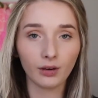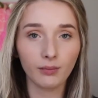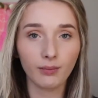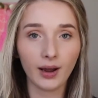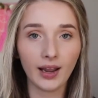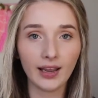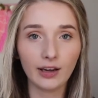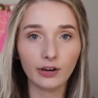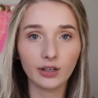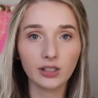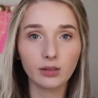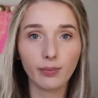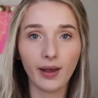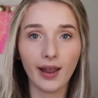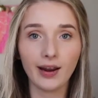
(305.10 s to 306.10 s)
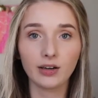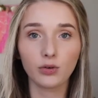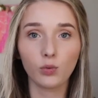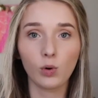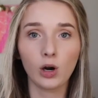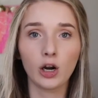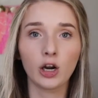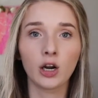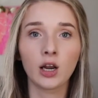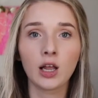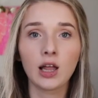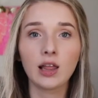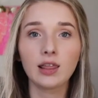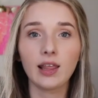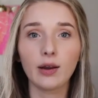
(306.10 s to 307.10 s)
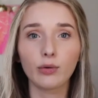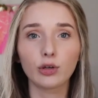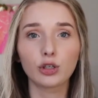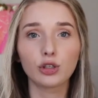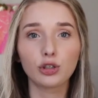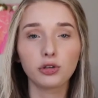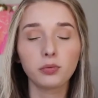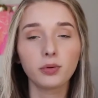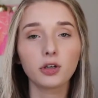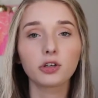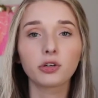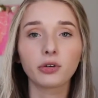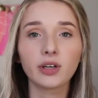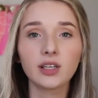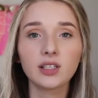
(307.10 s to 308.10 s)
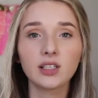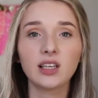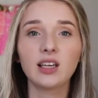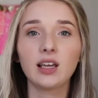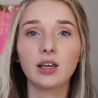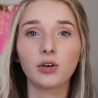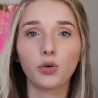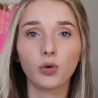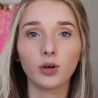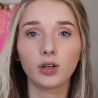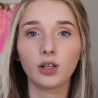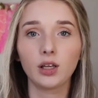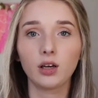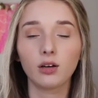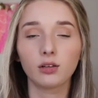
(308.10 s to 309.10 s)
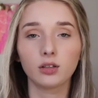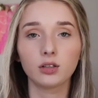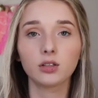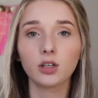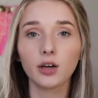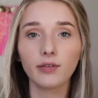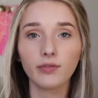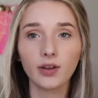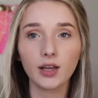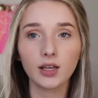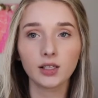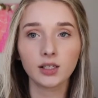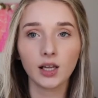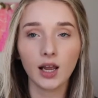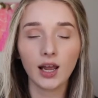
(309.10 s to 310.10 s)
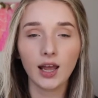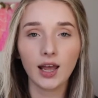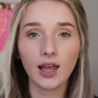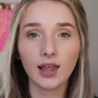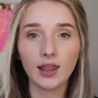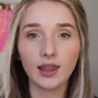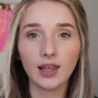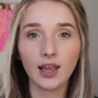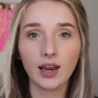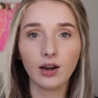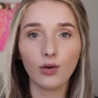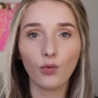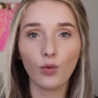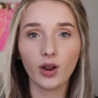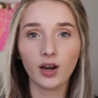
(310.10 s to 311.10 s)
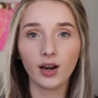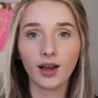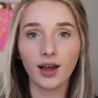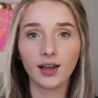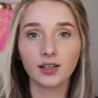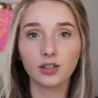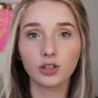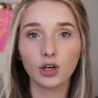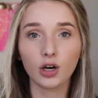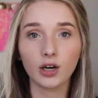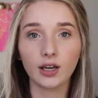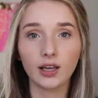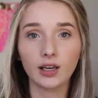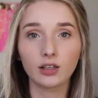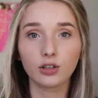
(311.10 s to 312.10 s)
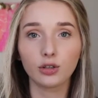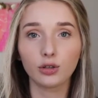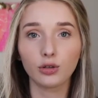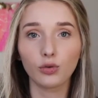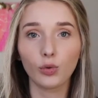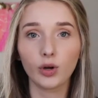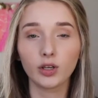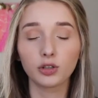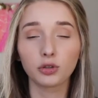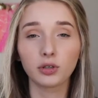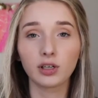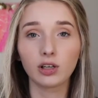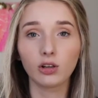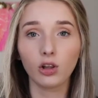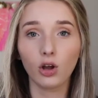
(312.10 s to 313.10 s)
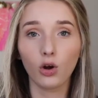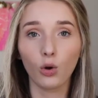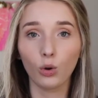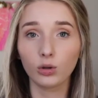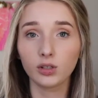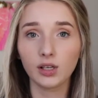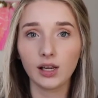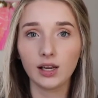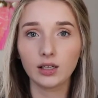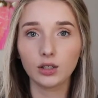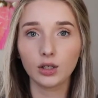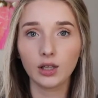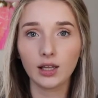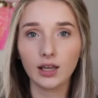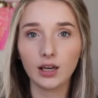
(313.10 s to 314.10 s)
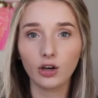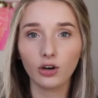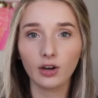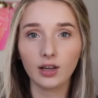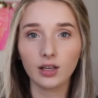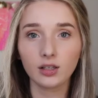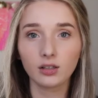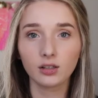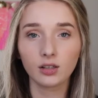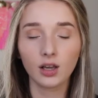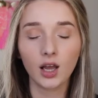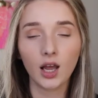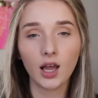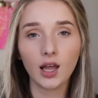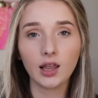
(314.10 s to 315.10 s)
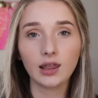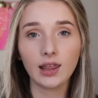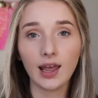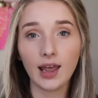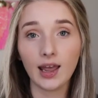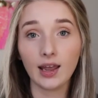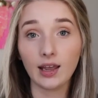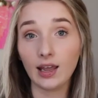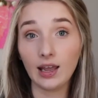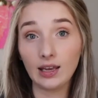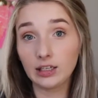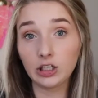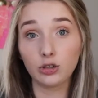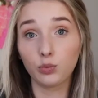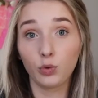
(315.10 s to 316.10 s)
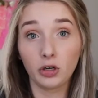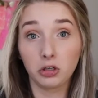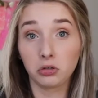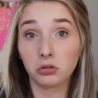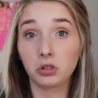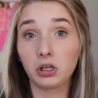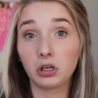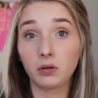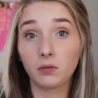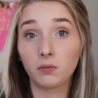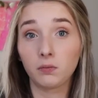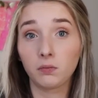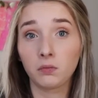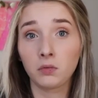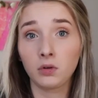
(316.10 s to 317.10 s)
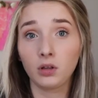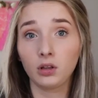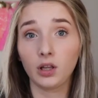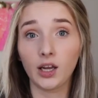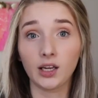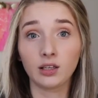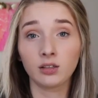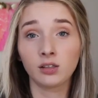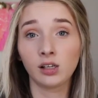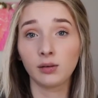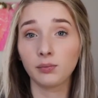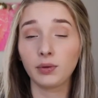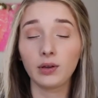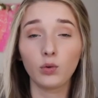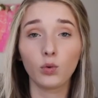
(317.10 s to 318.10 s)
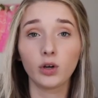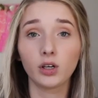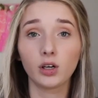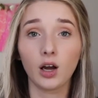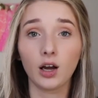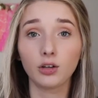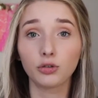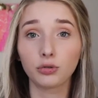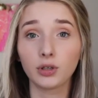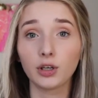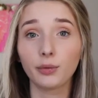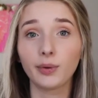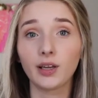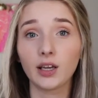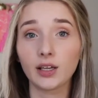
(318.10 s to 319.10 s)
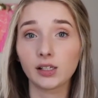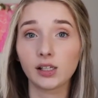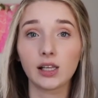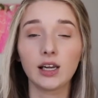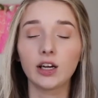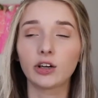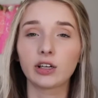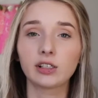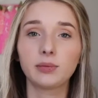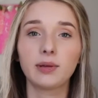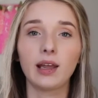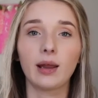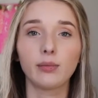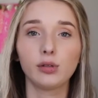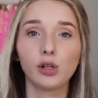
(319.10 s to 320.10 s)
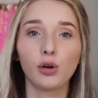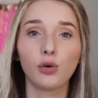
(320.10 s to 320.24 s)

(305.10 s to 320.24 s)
my earrings baked were they were super greasy and oily on the surface, and then when I started to drill holes into the earrings, it just wouldn't drill. Like, simply would not drill because the earrings became